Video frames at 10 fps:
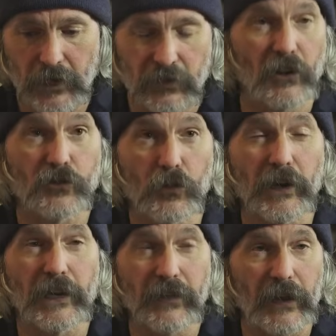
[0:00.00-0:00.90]
it starts
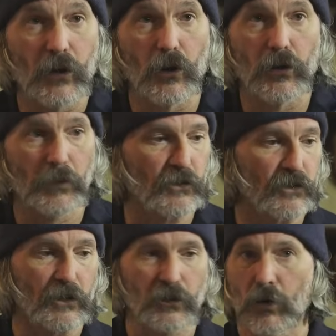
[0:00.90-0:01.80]
raining that hard, I'm just
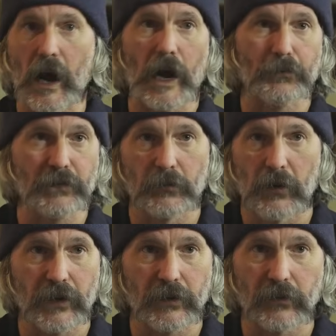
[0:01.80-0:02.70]
going to go hop into
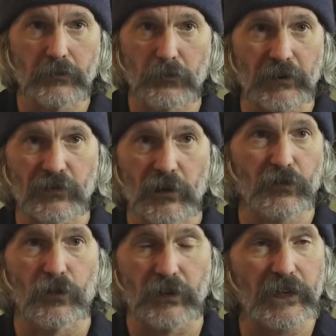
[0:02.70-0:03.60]
my
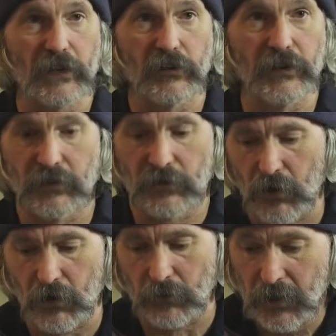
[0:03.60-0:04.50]
shelter or get underneath the
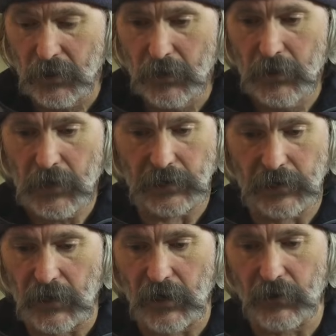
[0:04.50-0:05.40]
tarp and
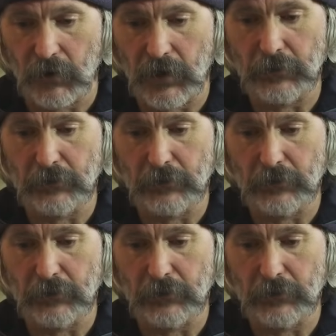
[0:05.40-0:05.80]
get out of the rain.